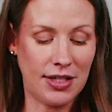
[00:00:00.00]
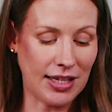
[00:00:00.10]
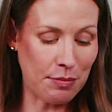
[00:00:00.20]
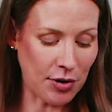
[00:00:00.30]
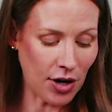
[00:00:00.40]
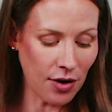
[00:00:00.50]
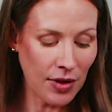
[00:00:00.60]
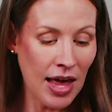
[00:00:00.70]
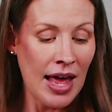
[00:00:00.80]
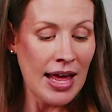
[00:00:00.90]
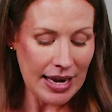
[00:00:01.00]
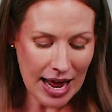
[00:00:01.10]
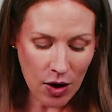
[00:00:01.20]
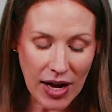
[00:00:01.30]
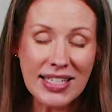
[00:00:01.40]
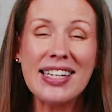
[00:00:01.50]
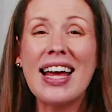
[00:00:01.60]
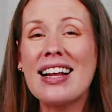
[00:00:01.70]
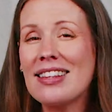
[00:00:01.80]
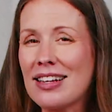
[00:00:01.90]
sleeper. Now I did
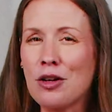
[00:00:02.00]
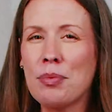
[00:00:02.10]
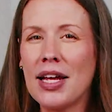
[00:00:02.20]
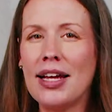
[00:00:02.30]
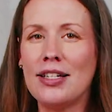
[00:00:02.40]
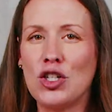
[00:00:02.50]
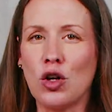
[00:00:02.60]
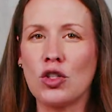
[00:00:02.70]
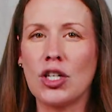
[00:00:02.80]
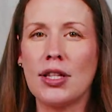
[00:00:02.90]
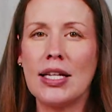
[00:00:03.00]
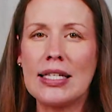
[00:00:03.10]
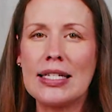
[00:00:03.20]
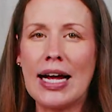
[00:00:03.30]
get a little bit indulgent this